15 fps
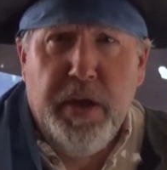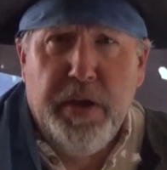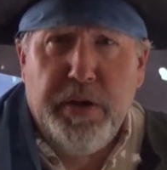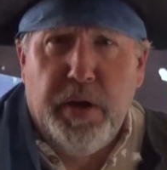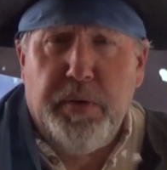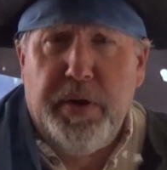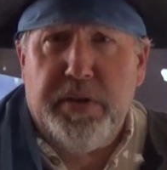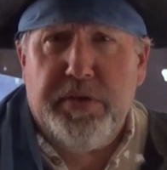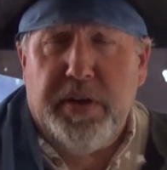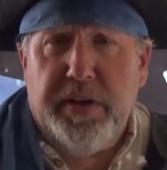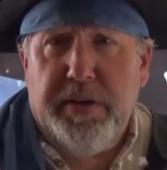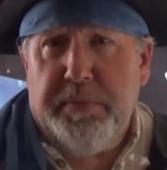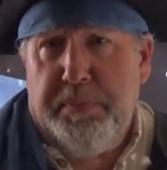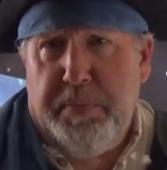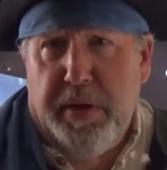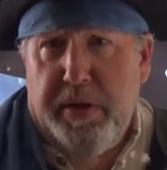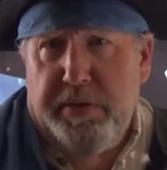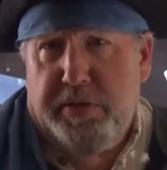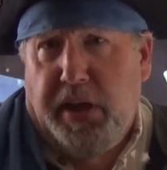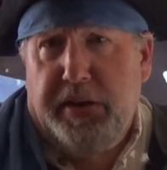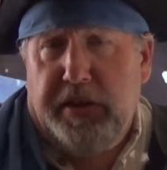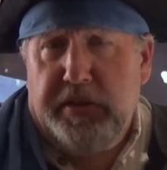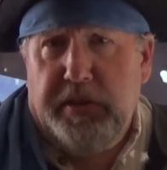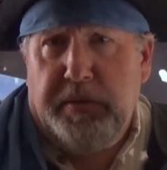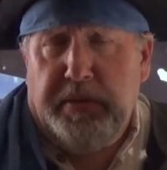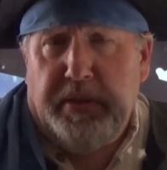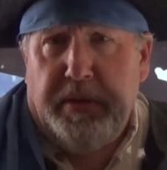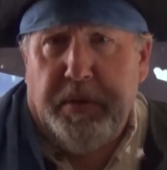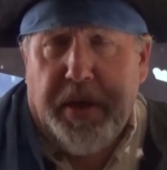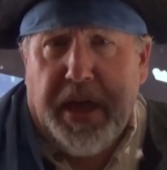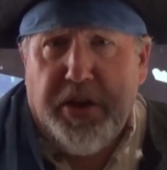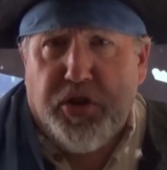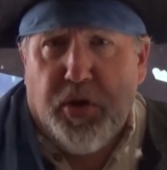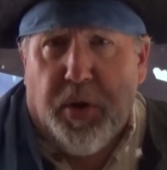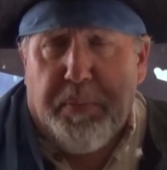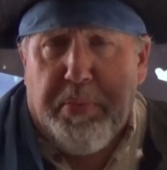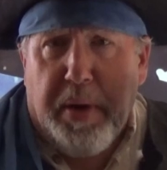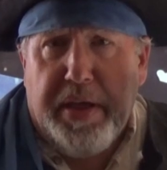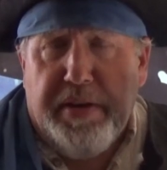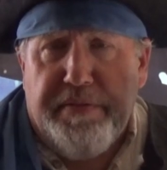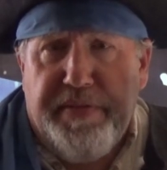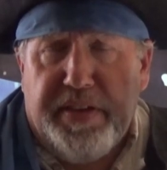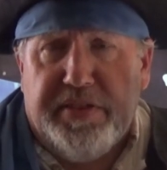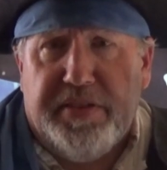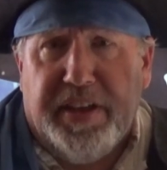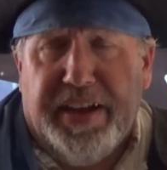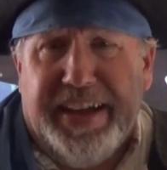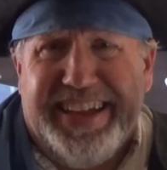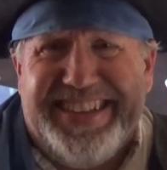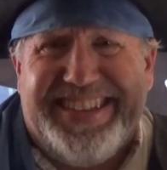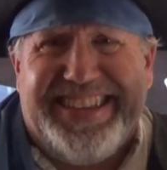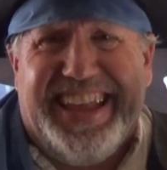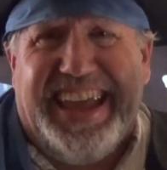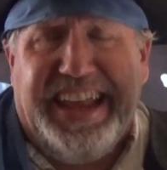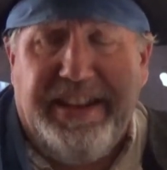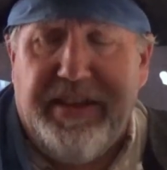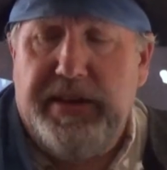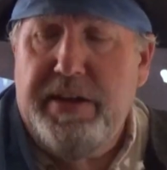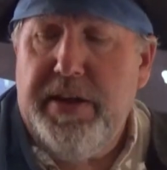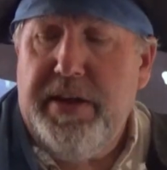known as it's on a location called Buena Vista Estate,